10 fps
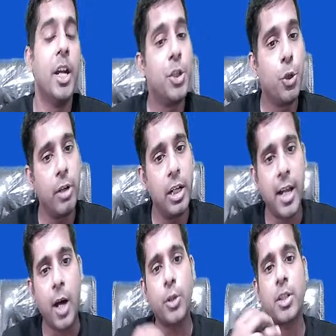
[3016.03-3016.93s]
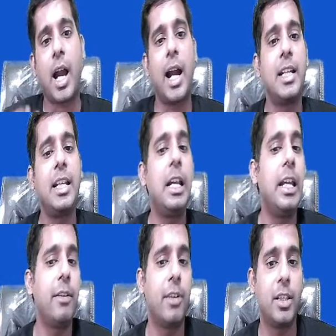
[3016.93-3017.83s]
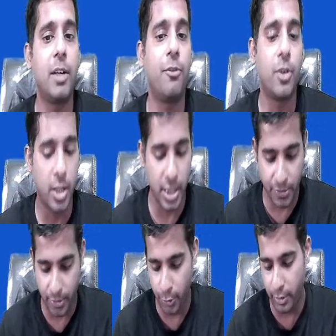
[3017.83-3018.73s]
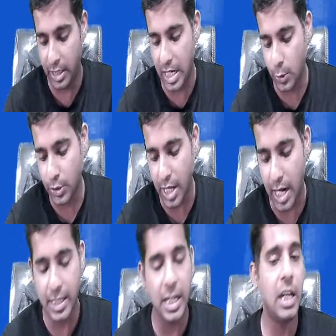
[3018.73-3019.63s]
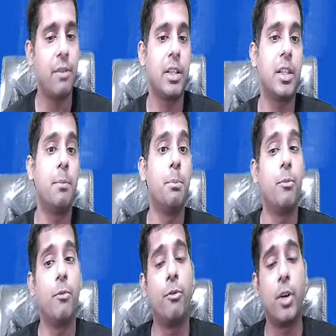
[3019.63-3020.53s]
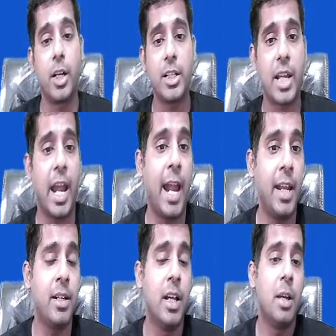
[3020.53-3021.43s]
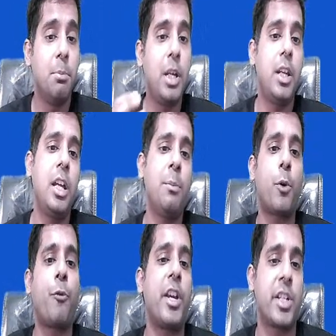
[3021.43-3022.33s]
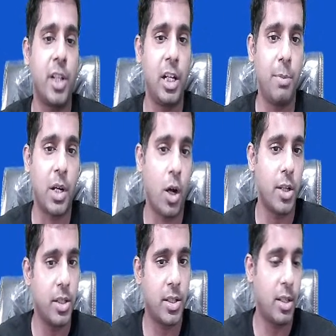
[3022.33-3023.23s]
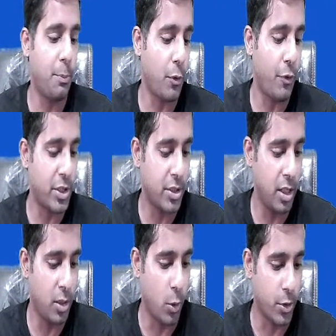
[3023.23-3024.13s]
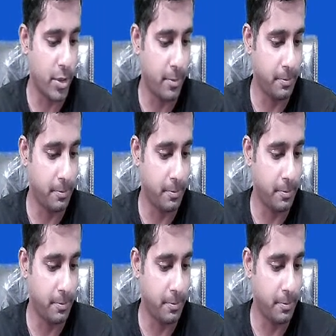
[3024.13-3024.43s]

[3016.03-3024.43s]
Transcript: you will now start dealing with the words, you will now start dealing with the words and meaning professionally, because this is a professional course.